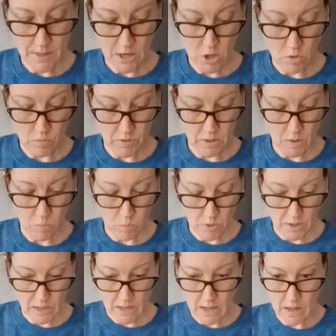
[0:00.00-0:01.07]
that you really
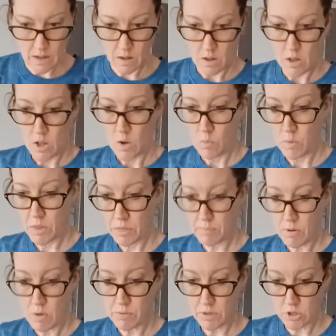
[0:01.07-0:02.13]
wouldn't eat, we
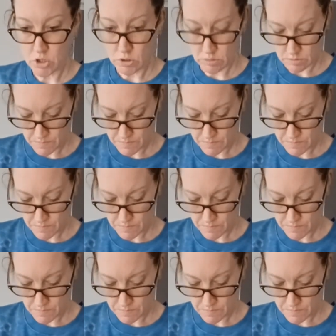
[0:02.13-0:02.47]
throw in the juice